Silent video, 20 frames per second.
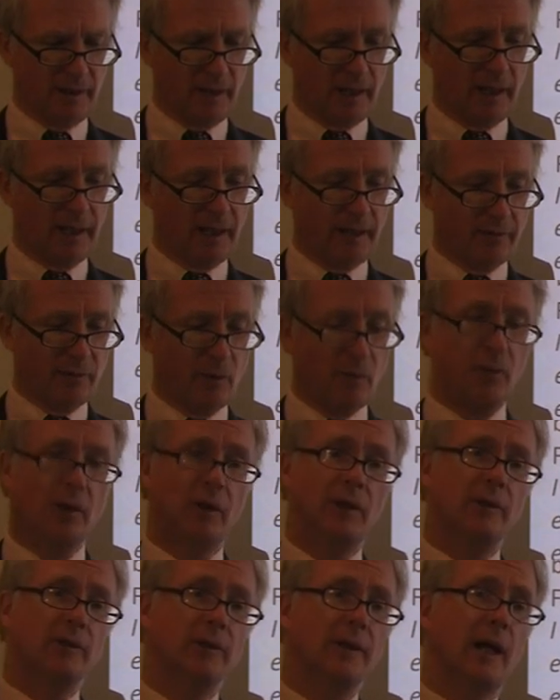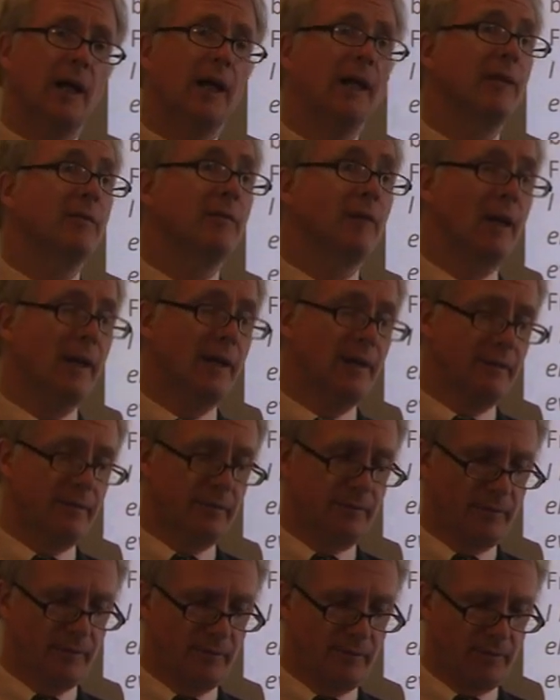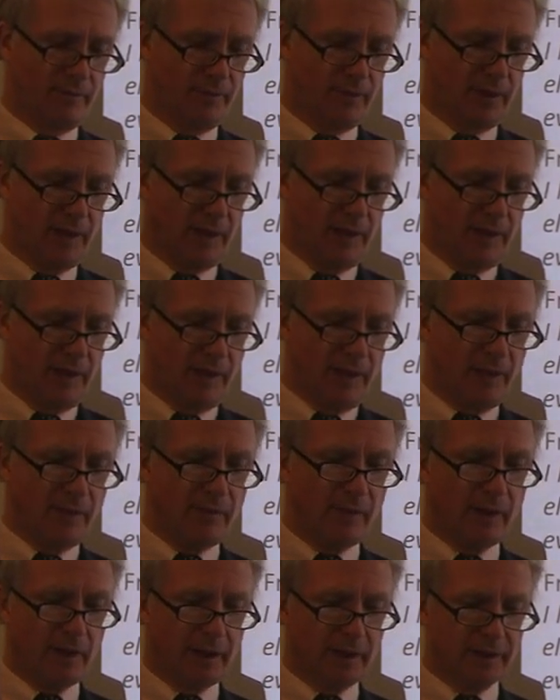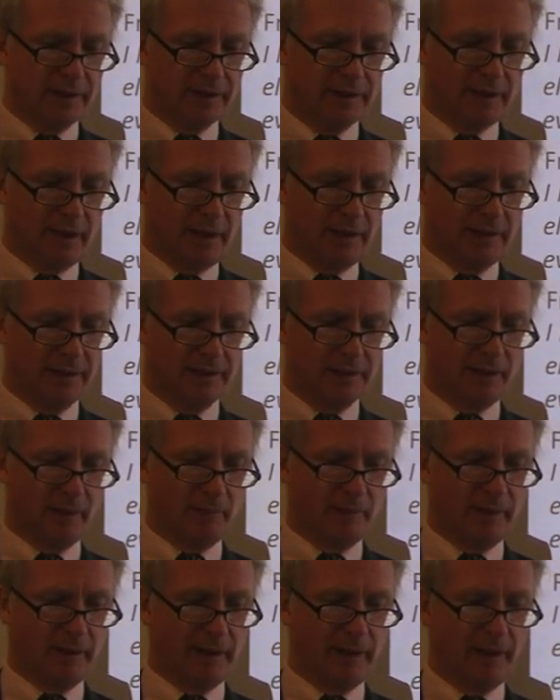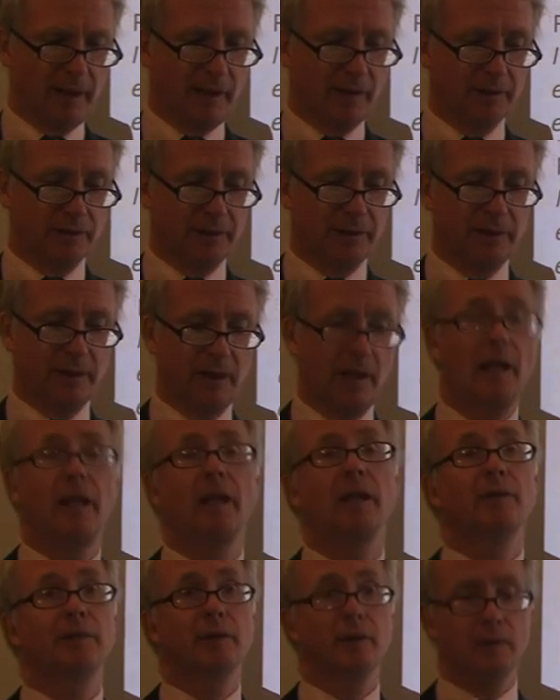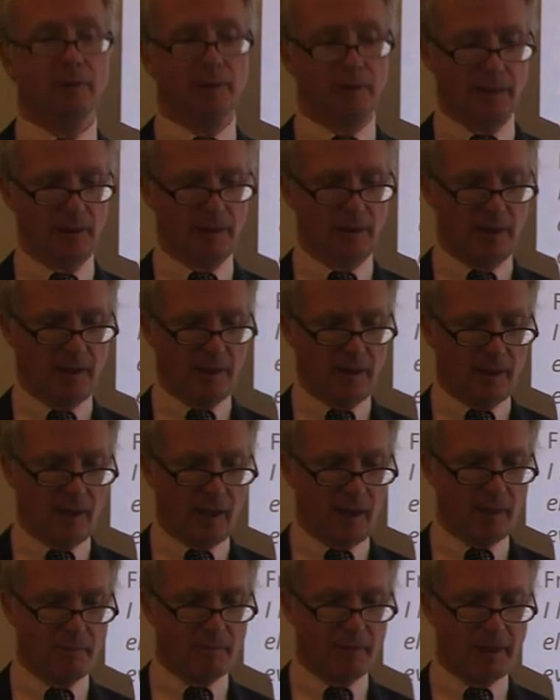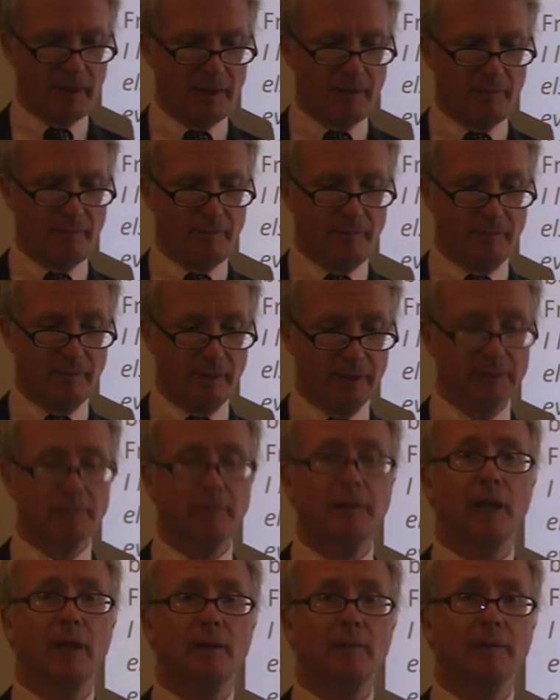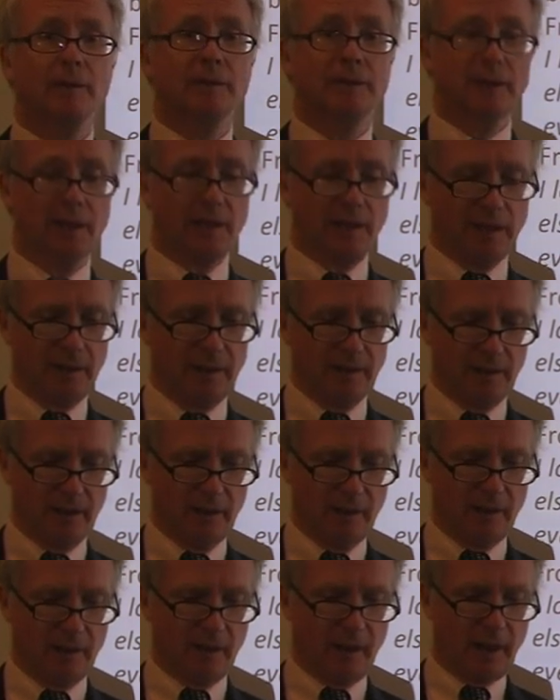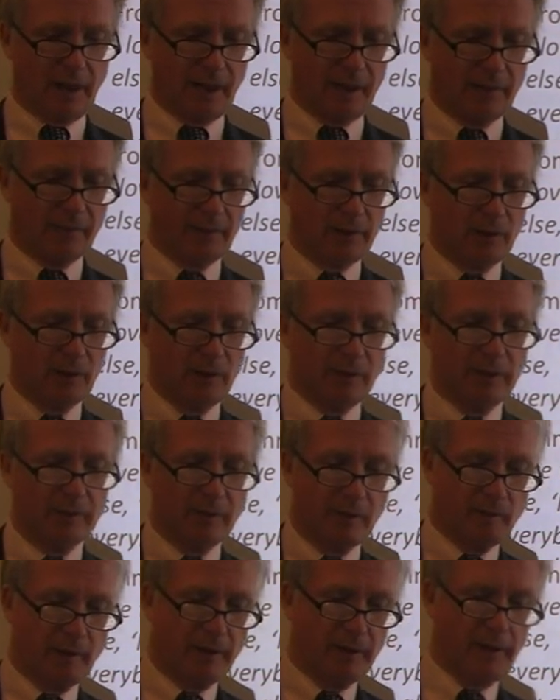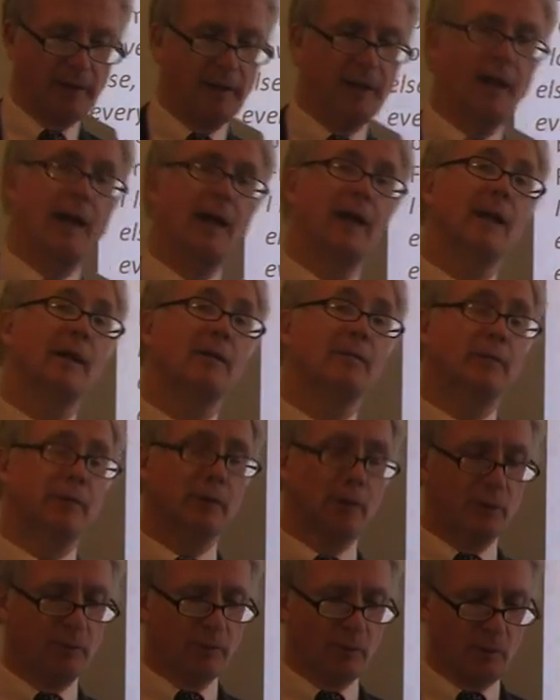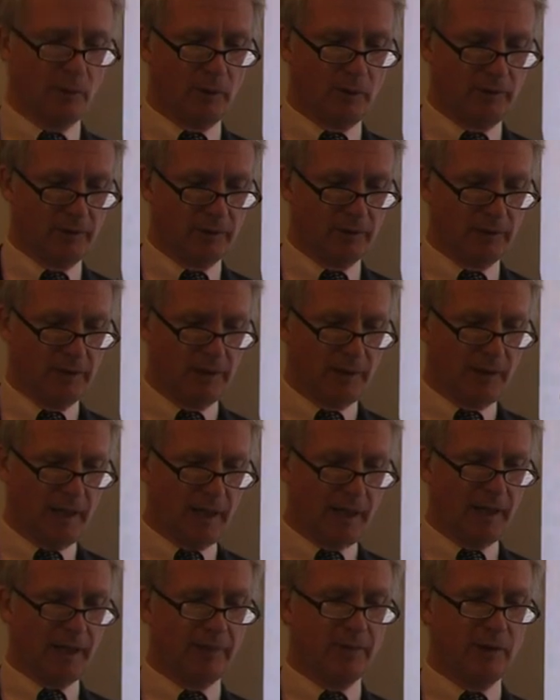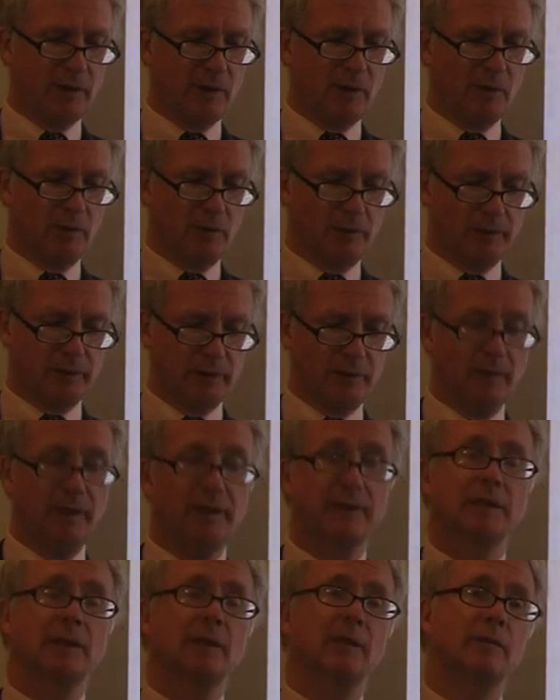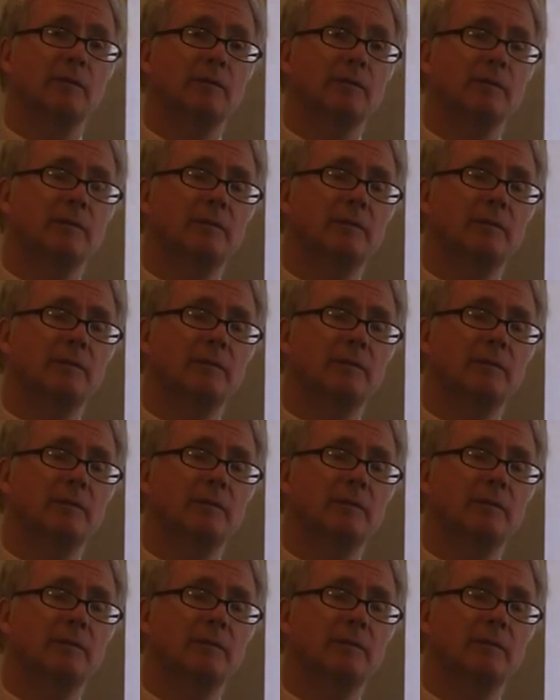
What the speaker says: I love the world, I love life. If I can say to somebody else, I love you, I must be able to say, I love in you everybody. I love for you the world. I love in you also myself.